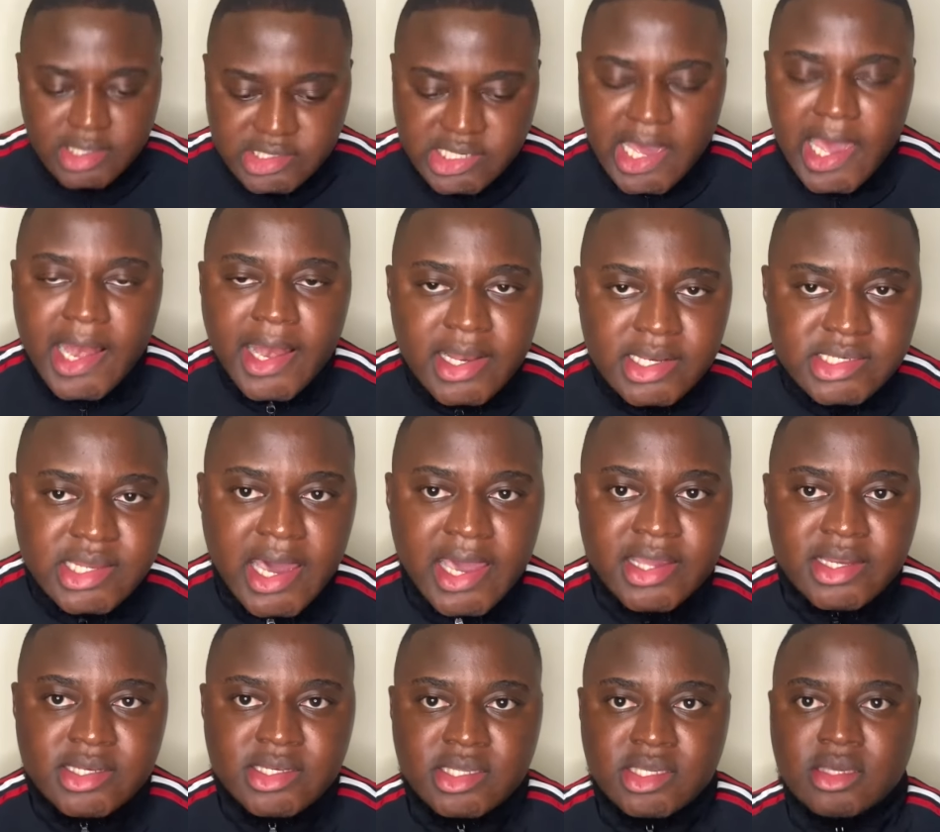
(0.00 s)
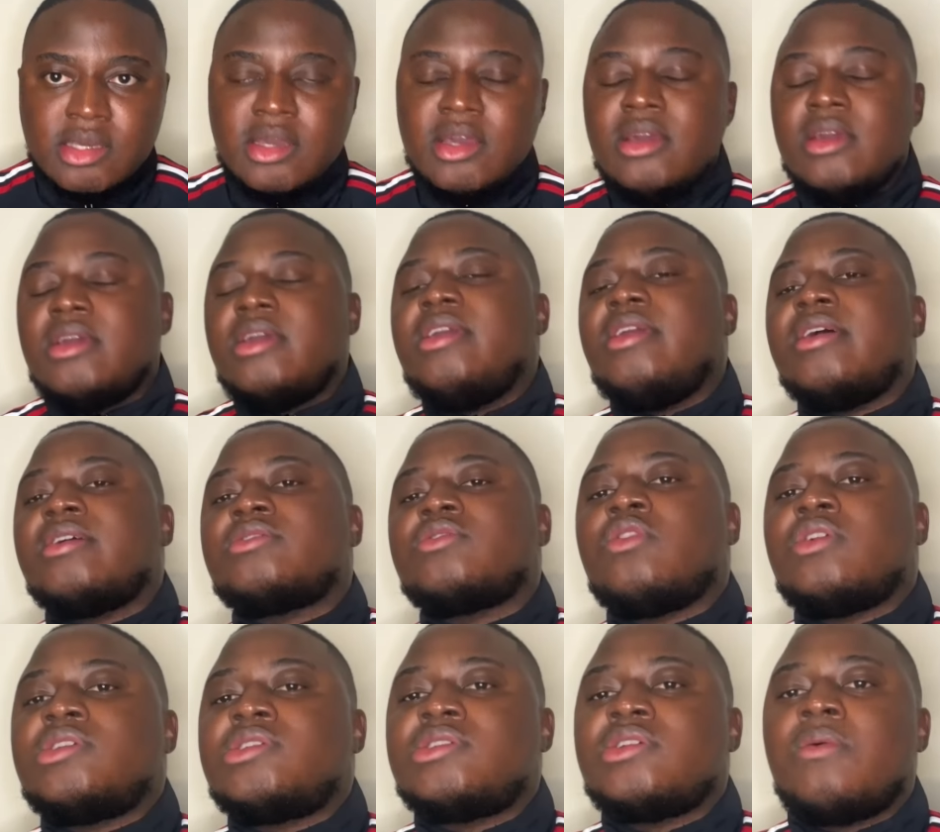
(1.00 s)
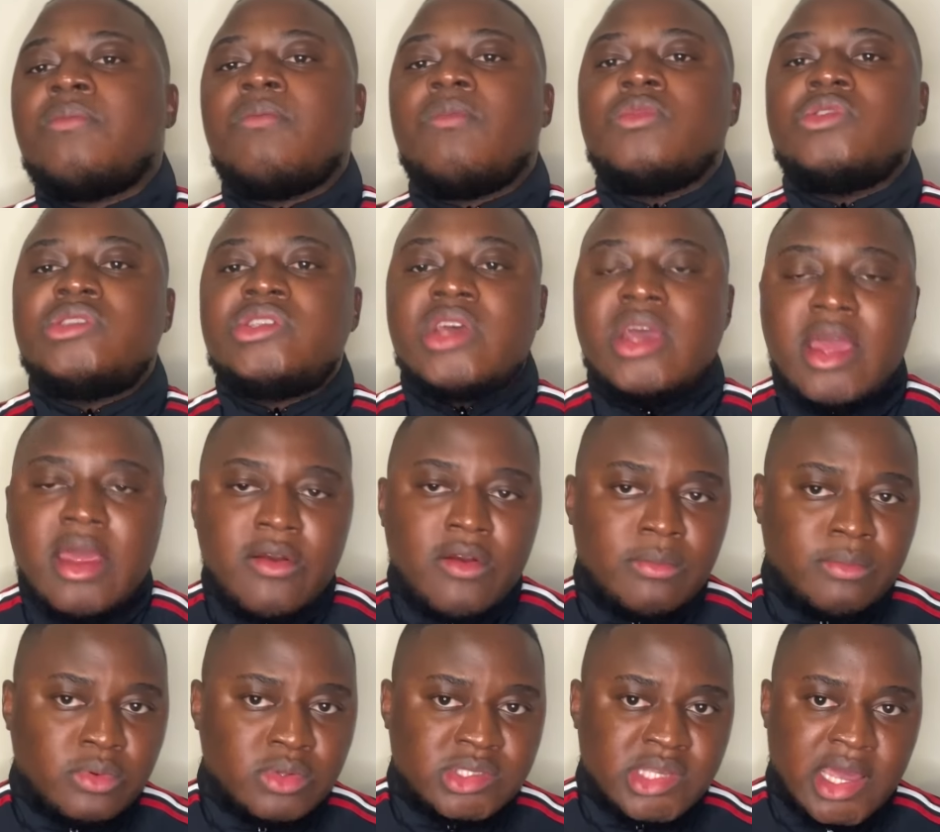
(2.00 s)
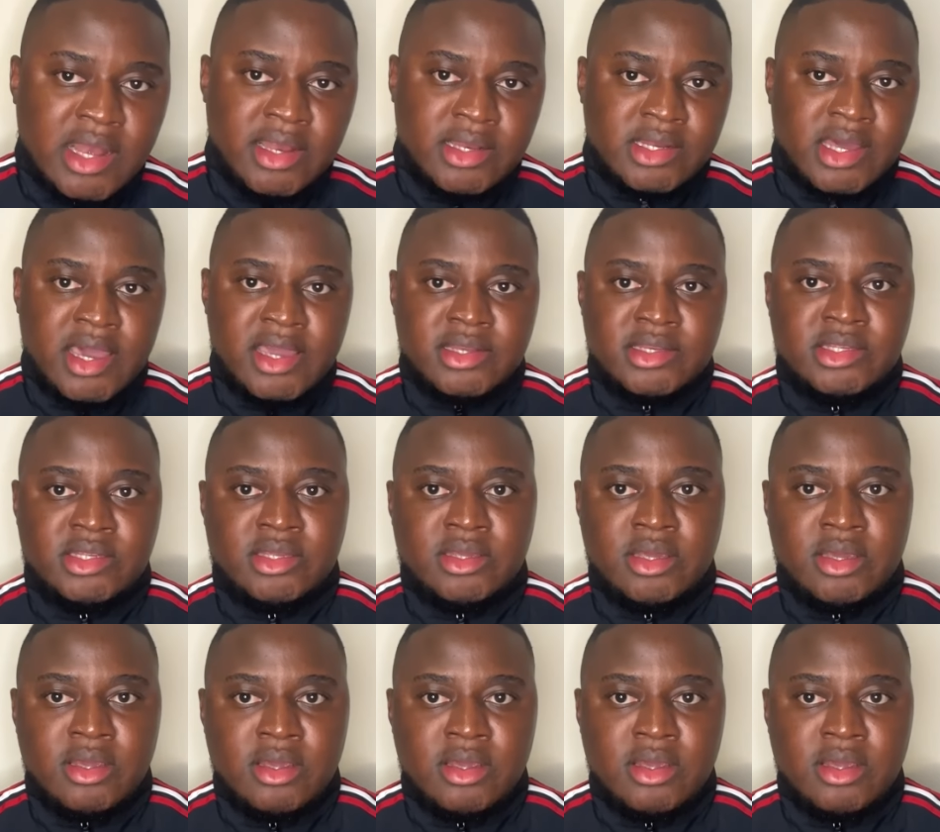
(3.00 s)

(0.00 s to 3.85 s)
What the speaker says: Talent ID. He has got some terrible talent ID.